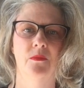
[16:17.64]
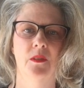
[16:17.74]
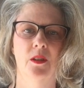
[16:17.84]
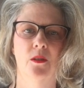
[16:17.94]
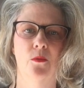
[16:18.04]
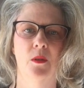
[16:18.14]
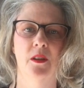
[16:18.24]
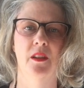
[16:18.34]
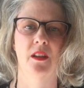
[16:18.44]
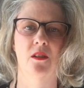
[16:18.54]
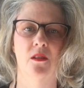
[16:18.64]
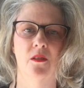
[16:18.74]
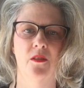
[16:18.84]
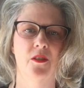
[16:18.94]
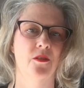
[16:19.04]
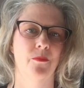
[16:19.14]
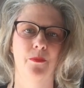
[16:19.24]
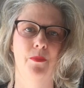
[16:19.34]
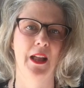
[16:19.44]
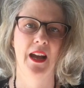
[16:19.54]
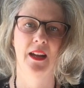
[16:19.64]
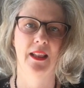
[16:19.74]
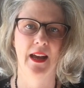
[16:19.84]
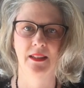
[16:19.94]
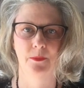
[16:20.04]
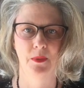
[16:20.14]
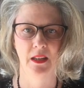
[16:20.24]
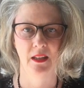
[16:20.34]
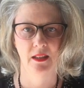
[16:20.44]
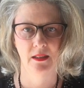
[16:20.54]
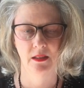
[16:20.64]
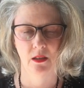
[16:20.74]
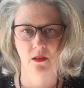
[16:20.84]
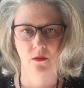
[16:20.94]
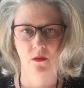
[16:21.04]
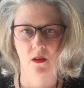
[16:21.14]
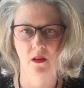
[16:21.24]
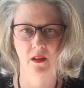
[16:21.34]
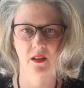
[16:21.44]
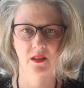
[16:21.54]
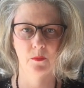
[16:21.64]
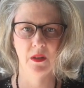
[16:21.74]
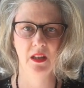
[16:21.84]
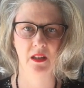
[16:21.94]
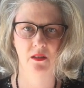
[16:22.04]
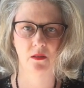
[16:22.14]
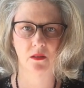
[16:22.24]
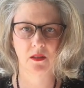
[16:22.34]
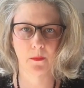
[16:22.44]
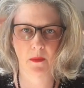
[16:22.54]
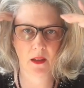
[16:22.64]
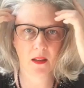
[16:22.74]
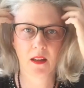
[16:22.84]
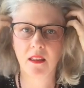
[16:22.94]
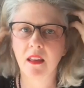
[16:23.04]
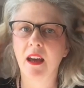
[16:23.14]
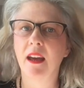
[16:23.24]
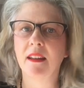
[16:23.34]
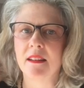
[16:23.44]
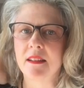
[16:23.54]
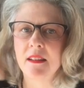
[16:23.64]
Oh, what are they called? They're black glass beads, so onyx beads or something like that.